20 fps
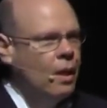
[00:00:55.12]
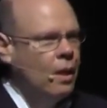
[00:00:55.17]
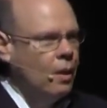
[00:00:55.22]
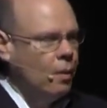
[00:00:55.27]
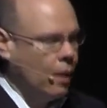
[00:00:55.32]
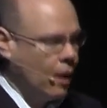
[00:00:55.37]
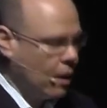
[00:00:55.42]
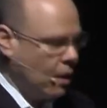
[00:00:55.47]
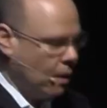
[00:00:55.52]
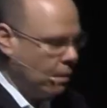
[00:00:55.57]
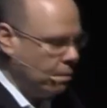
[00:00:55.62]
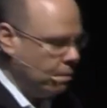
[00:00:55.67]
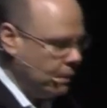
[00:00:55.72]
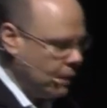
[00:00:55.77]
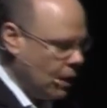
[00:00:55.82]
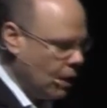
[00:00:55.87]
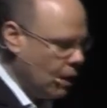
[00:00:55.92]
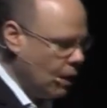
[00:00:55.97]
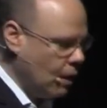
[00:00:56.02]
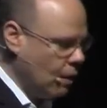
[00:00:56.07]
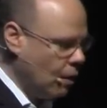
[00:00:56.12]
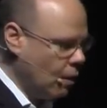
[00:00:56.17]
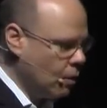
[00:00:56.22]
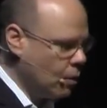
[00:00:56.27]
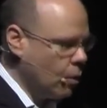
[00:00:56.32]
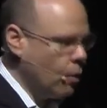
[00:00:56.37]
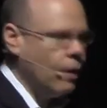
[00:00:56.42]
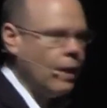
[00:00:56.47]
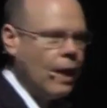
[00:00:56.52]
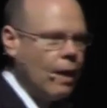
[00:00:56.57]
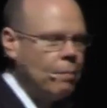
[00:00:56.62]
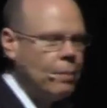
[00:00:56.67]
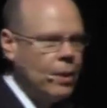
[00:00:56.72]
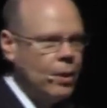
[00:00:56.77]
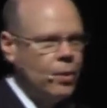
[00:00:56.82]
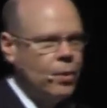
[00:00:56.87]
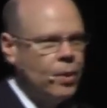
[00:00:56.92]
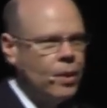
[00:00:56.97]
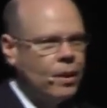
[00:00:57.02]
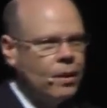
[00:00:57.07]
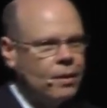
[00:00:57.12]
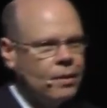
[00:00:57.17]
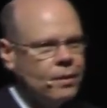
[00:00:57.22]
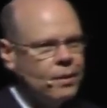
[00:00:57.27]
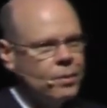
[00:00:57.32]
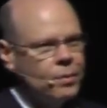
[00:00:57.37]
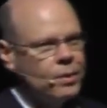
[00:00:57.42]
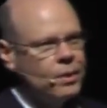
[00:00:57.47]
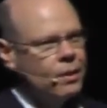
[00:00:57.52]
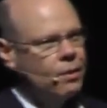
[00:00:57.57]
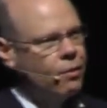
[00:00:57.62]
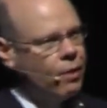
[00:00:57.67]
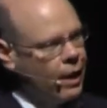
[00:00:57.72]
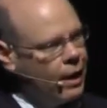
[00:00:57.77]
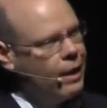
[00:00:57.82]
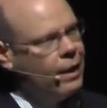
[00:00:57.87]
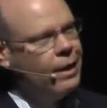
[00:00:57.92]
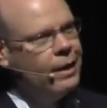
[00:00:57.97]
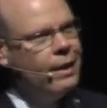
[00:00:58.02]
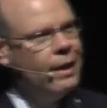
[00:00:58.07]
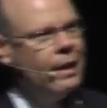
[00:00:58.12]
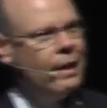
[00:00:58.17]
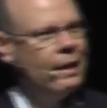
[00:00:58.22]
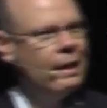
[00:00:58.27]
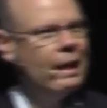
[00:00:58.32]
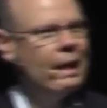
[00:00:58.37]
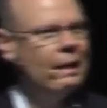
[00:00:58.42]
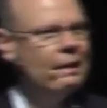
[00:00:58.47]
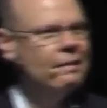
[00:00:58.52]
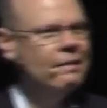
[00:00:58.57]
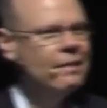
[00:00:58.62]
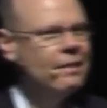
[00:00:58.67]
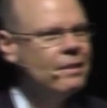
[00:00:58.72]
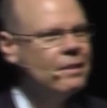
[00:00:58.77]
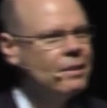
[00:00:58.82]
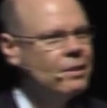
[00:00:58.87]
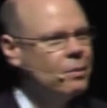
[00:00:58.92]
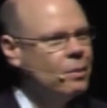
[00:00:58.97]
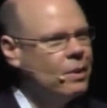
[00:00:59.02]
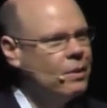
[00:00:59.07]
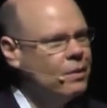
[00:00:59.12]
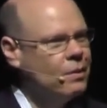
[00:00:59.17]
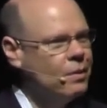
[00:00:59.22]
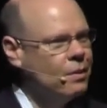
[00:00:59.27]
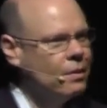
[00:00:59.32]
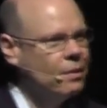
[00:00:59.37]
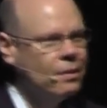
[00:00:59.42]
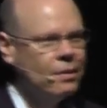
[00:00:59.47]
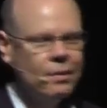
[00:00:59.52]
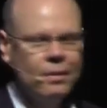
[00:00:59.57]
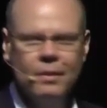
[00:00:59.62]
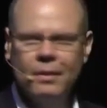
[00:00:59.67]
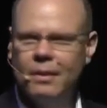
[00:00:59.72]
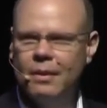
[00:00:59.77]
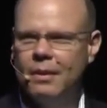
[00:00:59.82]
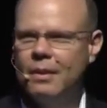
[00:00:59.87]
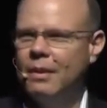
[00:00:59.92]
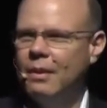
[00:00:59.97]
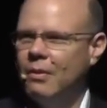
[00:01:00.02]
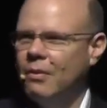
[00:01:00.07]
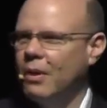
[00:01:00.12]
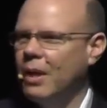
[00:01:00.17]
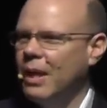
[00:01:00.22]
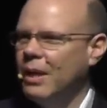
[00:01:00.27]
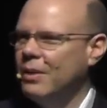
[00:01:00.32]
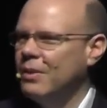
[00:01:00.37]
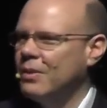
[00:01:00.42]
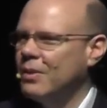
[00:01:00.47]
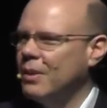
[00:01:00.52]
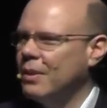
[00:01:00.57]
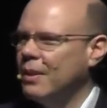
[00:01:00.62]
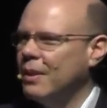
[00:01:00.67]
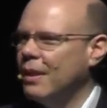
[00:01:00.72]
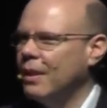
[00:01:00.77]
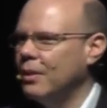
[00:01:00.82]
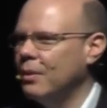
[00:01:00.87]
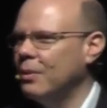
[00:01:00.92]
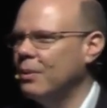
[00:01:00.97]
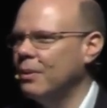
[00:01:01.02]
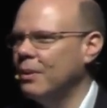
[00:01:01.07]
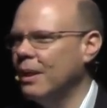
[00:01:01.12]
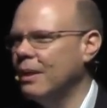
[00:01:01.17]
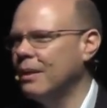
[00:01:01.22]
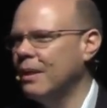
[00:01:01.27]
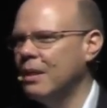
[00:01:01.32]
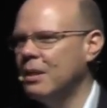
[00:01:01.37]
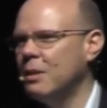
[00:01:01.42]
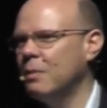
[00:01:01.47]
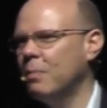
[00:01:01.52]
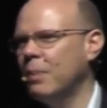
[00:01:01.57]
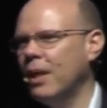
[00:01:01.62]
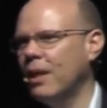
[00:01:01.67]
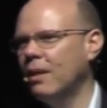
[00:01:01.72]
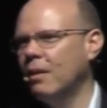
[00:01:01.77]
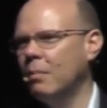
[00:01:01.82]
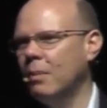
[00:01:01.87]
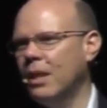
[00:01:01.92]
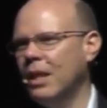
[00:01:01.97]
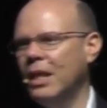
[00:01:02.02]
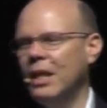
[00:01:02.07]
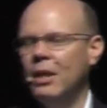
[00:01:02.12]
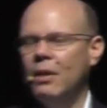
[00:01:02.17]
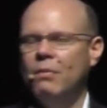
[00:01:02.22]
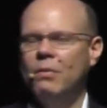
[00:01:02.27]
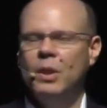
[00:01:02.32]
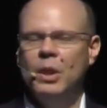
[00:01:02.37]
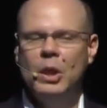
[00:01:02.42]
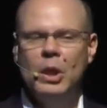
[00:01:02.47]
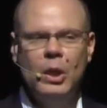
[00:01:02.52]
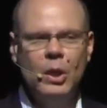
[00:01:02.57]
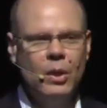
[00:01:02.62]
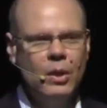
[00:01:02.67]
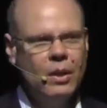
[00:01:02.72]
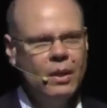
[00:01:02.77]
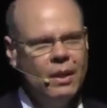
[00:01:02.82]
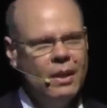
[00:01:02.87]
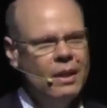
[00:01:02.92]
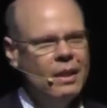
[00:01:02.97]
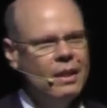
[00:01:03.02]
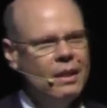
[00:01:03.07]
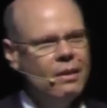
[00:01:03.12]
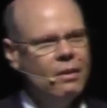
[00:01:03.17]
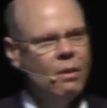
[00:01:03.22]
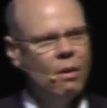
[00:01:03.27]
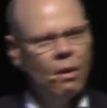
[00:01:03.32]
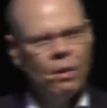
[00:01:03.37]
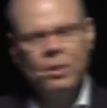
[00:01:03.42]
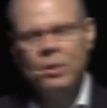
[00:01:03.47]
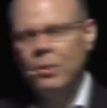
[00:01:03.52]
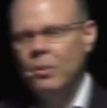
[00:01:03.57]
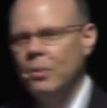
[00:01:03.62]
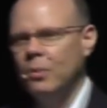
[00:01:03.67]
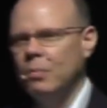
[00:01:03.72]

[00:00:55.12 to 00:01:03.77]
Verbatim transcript: Welcome. Uh, also, Happy New Year. It was a rainy day again. Just wanted to rain rains that you anticipate in the beginning of the year. Also,